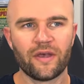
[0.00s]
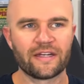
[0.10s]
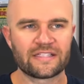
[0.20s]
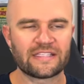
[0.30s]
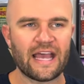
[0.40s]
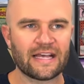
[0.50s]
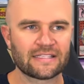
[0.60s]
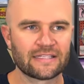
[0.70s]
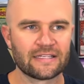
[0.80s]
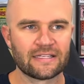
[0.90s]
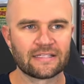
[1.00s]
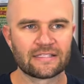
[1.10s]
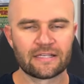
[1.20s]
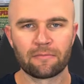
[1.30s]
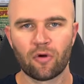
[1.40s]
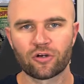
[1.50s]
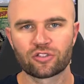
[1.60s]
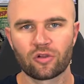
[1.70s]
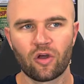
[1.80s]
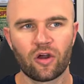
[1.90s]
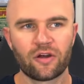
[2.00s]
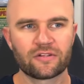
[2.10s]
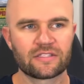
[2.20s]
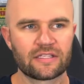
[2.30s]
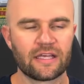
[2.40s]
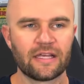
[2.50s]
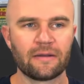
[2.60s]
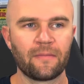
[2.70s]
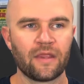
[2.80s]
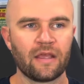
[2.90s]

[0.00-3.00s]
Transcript: and assassins and martial arts and